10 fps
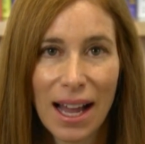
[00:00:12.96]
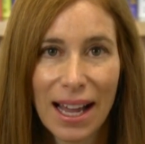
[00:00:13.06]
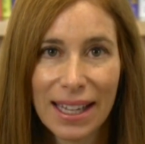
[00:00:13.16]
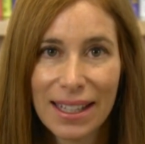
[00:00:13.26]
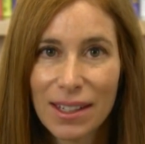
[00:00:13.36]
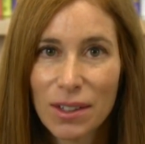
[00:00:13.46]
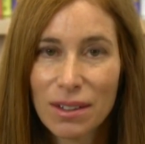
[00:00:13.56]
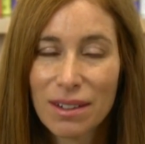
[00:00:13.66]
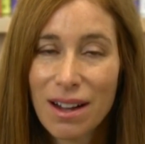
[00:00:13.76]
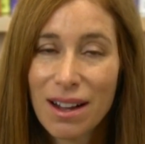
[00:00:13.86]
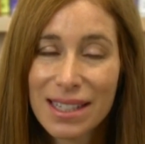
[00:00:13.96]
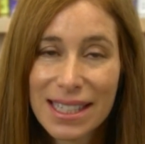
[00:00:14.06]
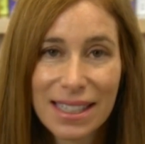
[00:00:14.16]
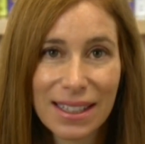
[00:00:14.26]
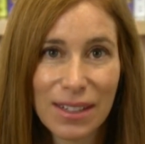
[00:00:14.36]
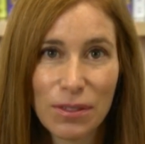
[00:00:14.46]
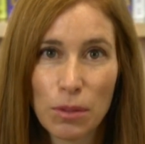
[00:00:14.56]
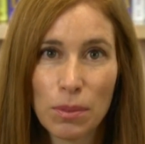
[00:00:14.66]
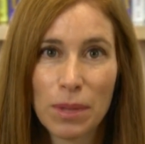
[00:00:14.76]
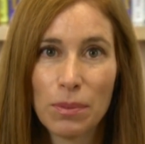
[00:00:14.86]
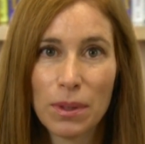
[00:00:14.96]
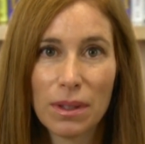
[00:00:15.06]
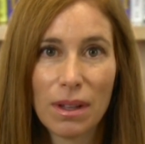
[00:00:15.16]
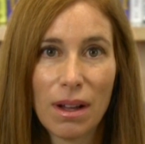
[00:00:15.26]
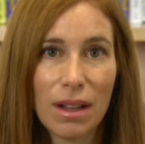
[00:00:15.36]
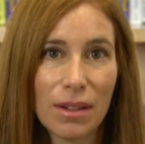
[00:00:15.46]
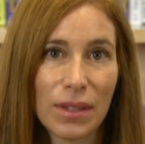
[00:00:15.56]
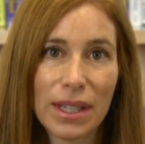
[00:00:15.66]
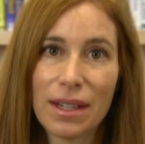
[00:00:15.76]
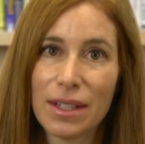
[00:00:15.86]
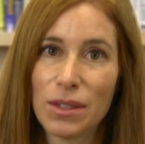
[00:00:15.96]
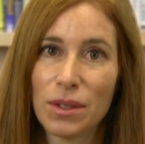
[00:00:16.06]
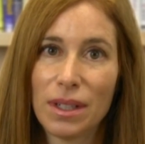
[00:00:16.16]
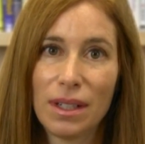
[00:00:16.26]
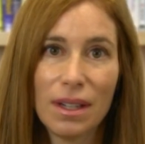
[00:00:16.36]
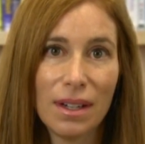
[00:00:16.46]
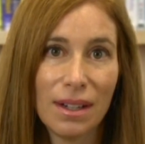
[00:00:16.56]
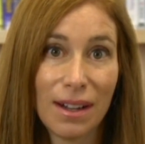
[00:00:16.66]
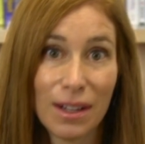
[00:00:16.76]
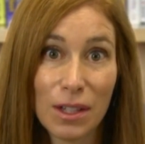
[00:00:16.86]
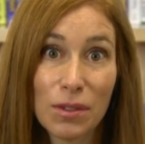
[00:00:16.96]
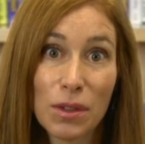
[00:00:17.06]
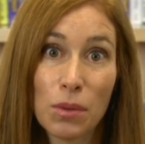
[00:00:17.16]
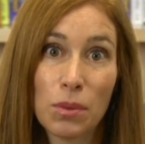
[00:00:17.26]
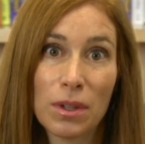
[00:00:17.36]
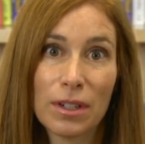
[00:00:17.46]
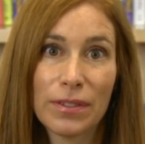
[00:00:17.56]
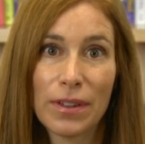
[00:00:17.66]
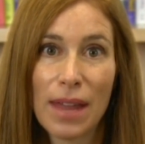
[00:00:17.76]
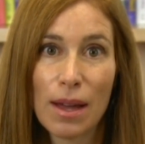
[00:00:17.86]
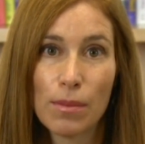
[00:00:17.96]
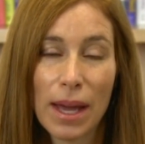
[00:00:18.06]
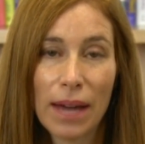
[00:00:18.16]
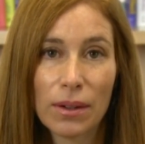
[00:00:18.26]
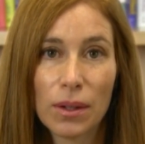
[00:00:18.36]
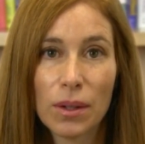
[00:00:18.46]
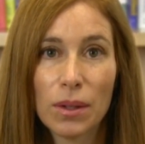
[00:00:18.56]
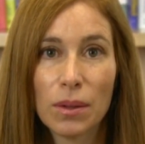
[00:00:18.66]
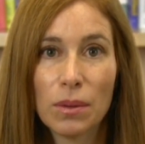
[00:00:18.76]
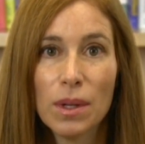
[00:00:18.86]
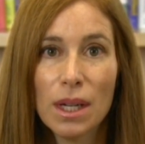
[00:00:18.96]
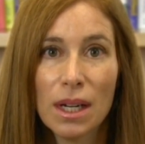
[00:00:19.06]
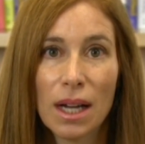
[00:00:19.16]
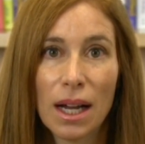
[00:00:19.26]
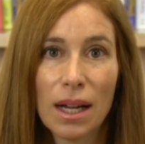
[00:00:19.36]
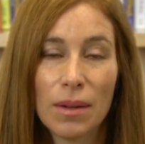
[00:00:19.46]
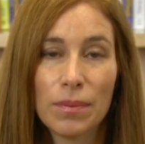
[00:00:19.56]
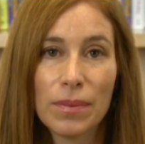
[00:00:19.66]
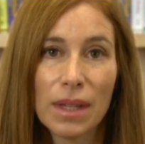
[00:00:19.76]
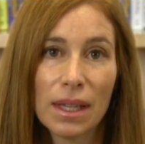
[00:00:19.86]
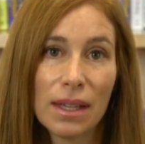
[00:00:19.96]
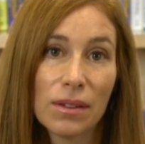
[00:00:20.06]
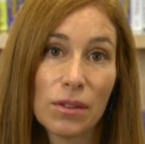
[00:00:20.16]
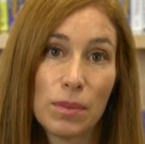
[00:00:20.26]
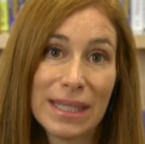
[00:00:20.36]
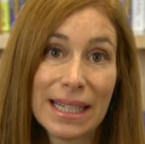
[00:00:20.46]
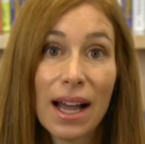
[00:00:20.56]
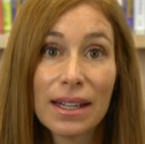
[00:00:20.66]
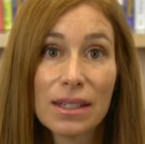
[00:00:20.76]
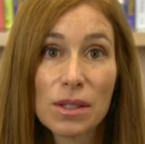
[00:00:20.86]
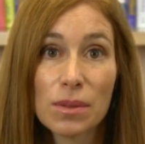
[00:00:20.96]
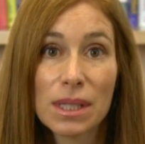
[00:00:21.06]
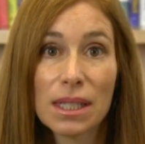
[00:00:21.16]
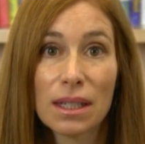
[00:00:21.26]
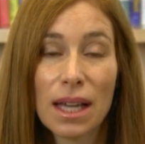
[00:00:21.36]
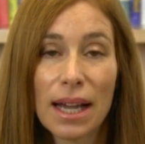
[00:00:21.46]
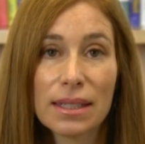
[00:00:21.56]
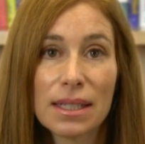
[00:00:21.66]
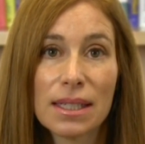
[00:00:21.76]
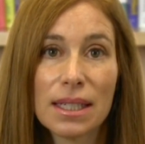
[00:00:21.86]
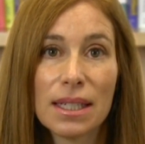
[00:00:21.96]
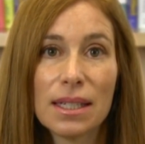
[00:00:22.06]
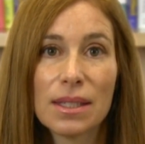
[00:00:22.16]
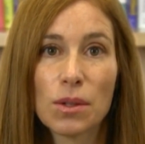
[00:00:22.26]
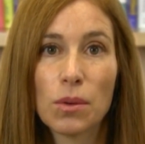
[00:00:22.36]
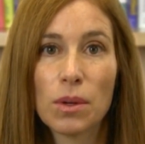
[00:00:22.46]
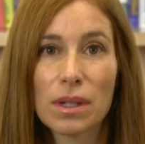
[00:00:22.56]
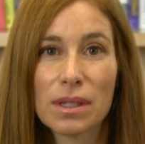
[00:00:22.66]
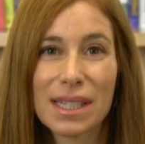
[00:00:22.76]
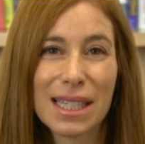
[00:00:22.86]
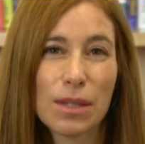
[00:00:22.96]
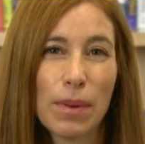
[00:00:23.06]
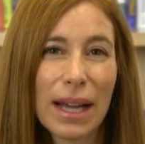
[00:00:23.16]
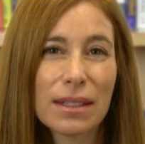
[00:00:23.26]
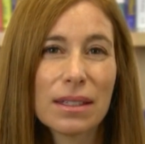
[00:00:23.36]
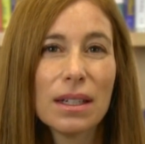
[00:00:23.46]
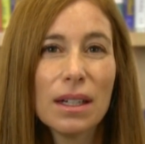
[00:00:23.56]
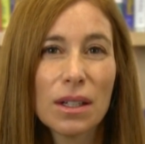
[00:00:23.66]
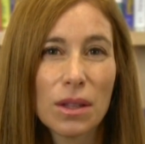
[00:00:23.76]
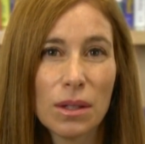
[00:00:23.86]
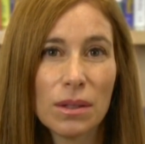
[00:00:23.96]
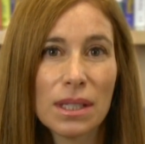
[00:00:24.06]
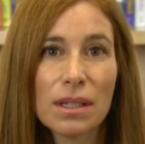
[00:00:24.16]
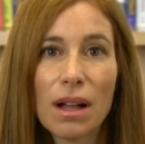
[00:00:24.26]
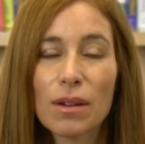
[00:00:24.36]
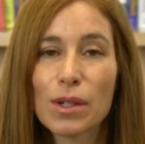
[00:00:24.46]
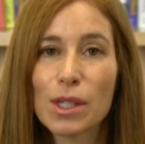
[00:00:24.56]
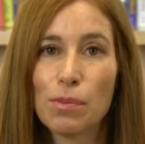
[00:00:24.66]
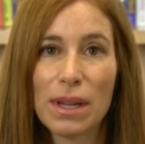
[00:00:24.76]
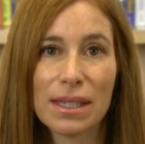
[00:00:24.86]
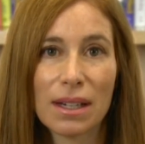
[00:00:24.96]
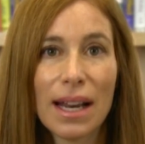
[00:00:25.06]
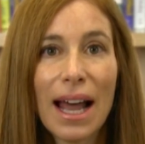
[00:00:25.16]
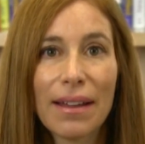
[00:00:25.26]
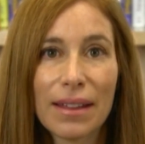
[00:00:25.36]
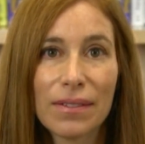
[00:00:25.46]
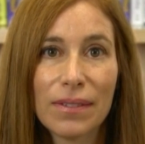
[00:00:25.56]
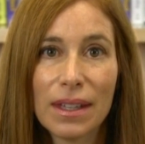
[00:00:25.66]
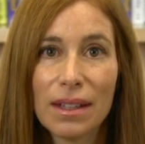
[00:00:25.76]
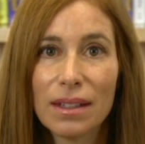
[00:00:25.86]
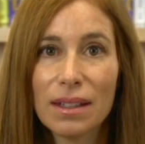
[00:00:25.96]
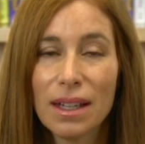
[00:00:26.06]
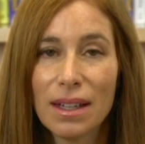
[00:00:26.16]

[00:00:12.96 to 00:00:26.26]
I hear constantly from people all over the country, all over the world for that matter, who um, either have been diagnosed with celiac disease or suspect gluten intolerance based on how they feel.